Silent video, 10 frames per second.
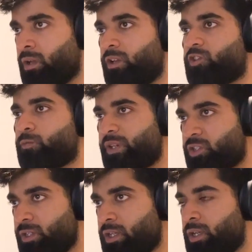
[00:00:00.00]

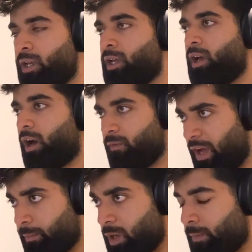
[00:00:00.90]
especially our
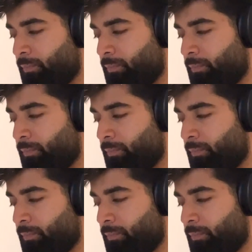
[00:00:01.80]
family.